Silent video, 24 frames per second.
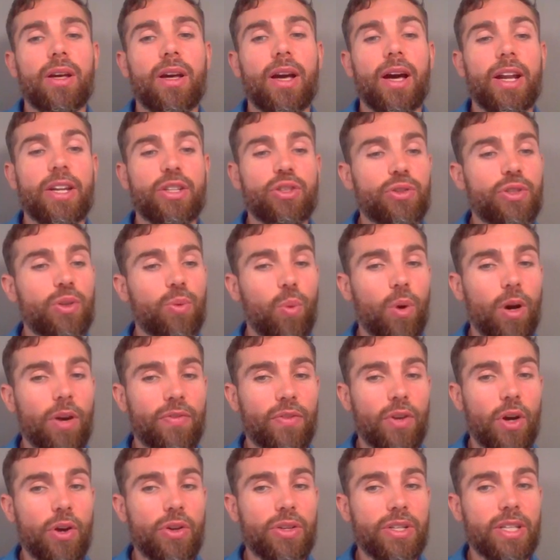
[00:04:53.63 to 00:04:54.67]
And it's also
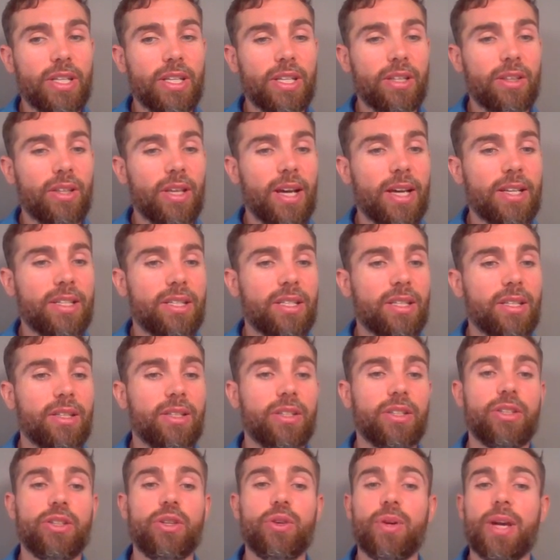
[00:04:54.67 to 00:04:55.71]
worth noting that
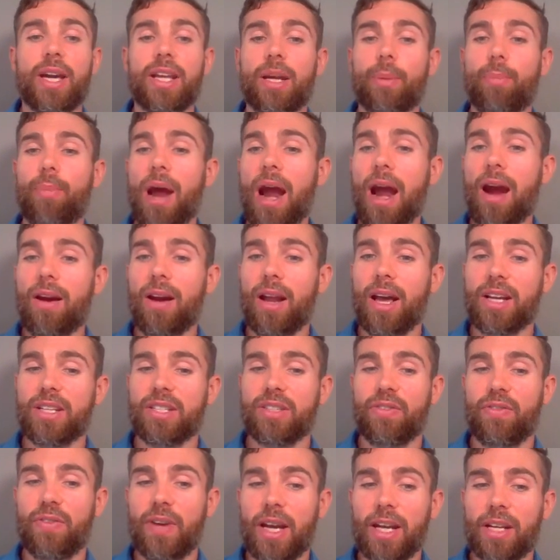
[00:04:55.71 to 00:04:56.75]
you get a
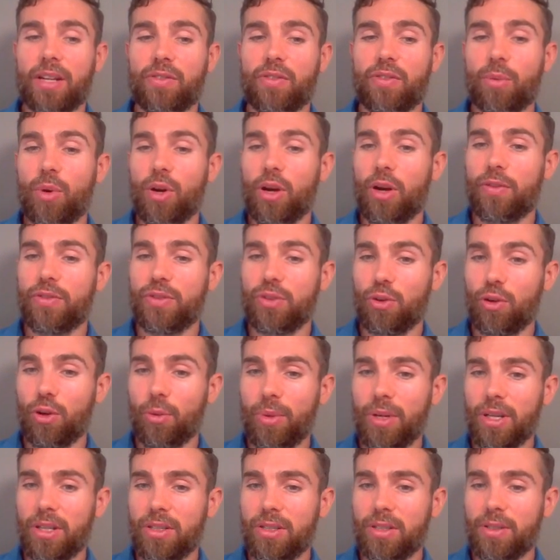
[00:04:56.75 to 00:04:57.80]
parallax effect from Earth's
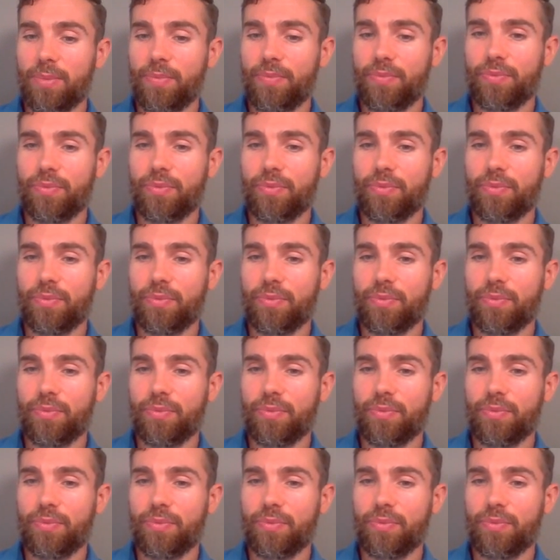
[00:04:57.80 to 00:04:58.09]
orbit.